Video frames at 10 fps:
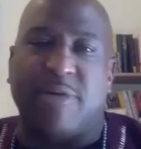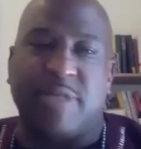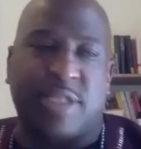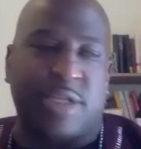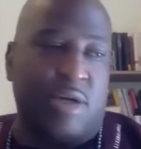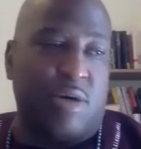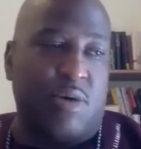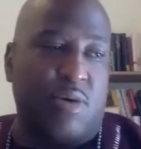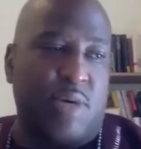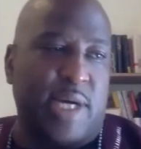
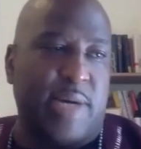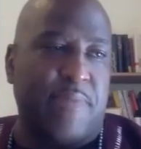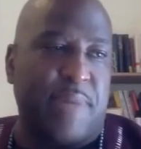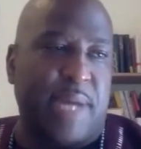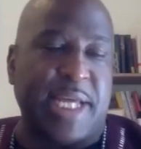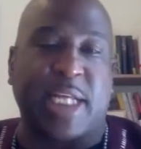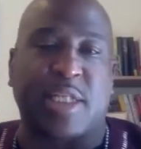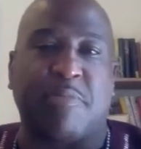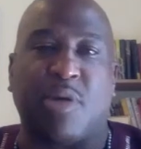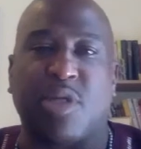So I think it's the
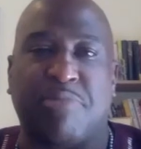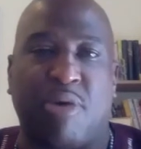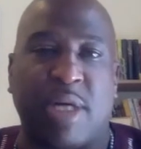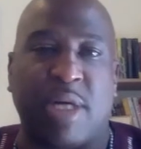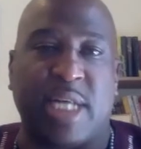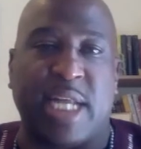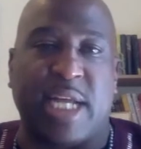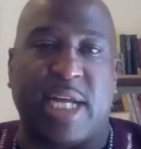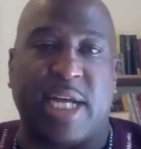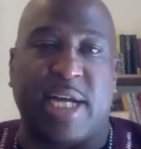most important
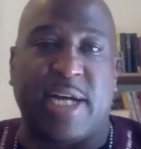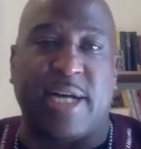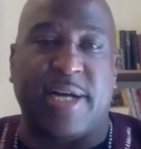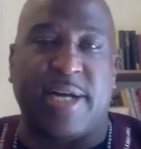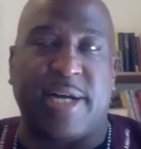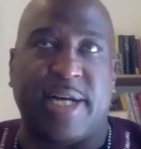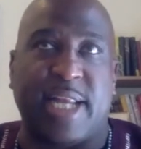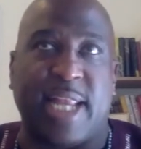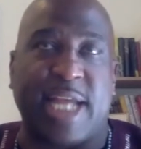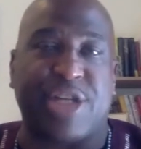
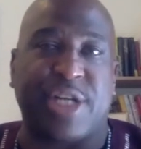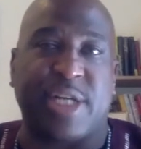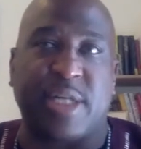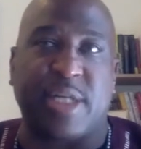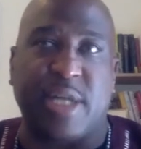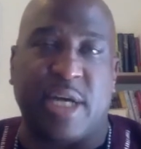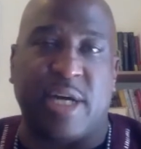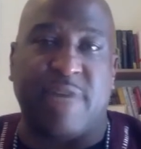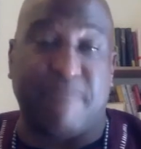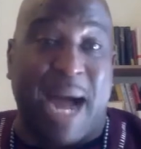election
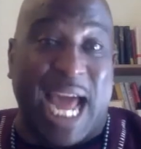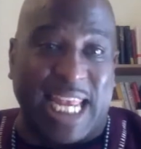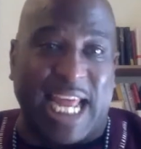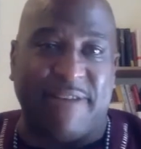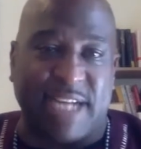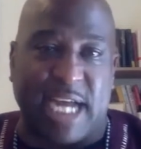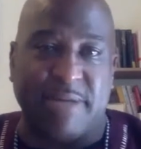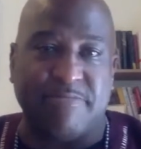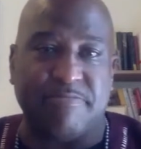of my lifetime.